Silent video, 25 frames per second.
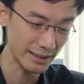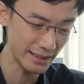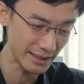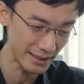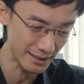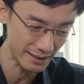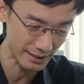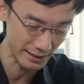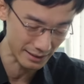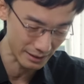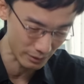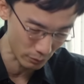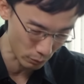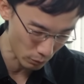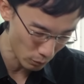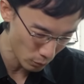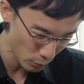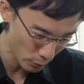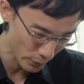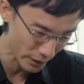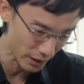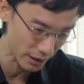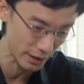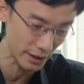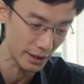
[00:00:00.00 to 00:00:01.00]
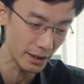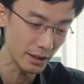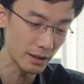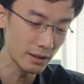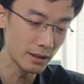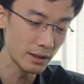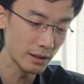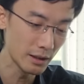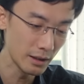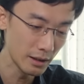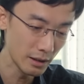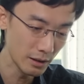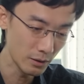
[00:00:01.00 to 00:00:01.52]
This is really,
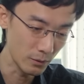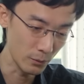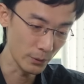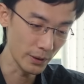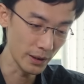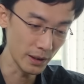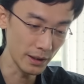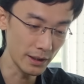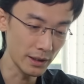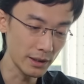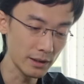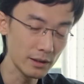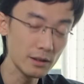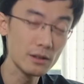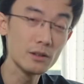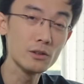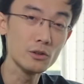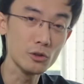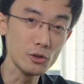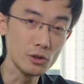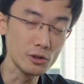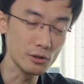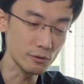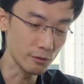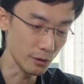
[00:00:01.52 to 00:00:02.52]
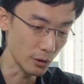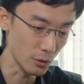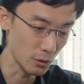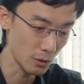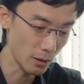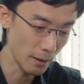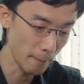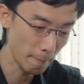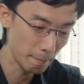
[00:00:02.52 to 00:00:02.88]
really useful.